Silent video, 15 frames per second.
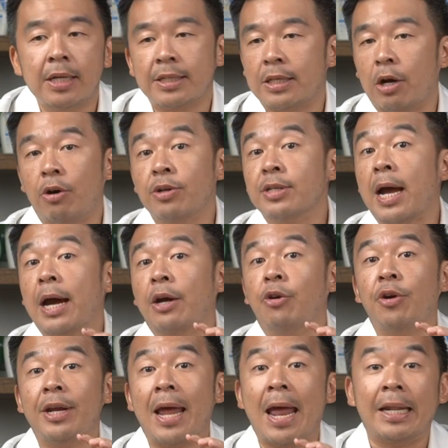Steroids are
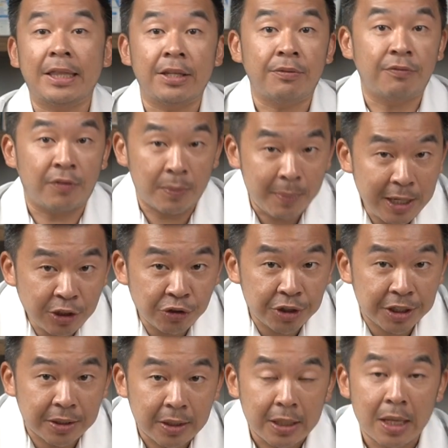great
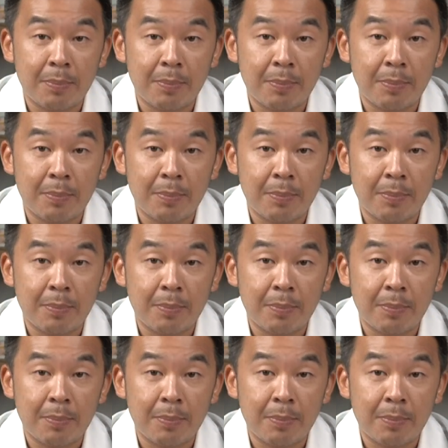anti-inflammatory.